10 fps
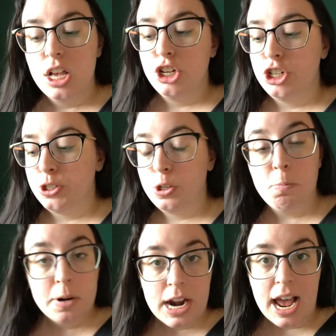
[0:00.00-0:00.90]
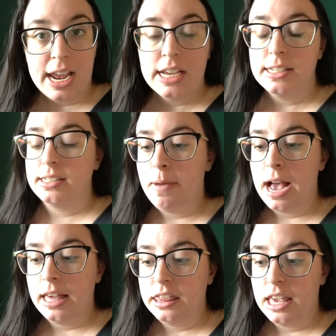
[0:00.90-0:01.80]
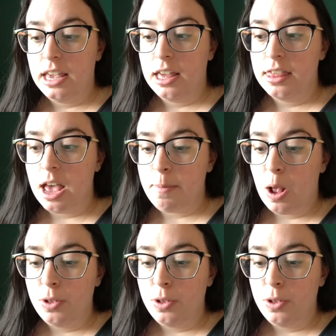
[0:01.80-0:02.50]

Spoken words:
She's super nice. I think that my